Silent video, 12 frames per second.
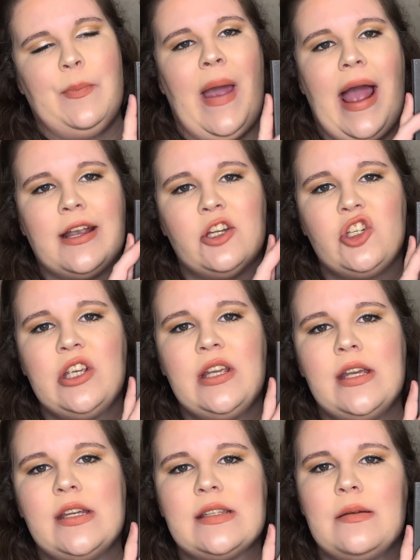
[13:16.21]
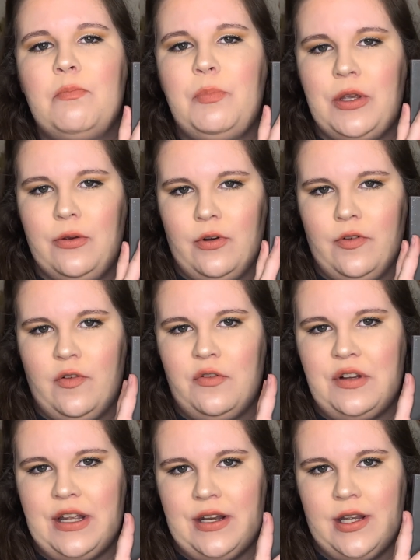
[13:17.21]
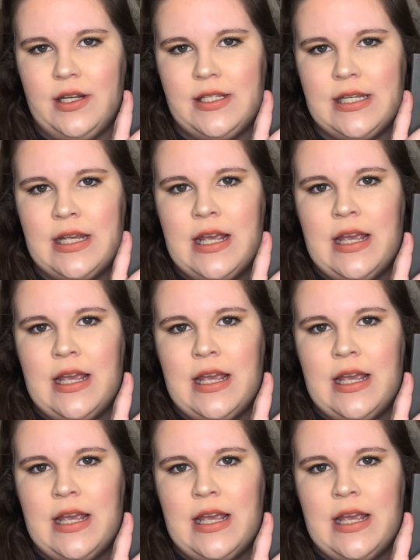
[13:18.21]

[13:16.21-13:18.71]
packaging is beautiful in it,